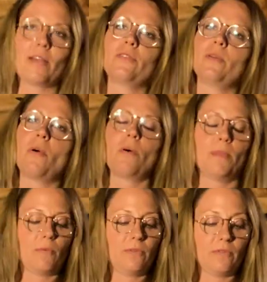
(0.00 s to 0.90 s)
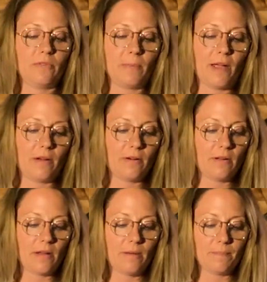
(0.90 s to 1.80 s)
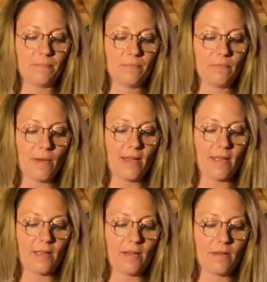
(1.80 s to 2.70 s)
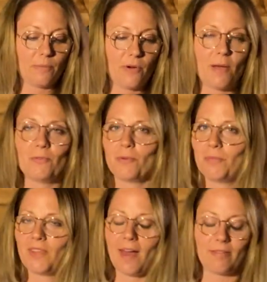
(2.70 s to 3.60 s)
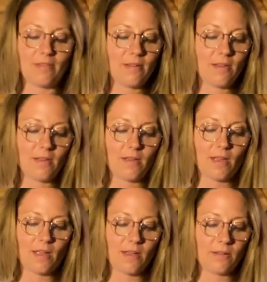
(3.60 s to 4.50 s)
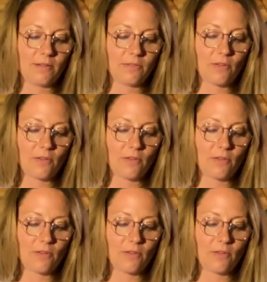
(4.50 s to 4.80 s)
actually a poem that was inspired by a prompt from Seth, and it's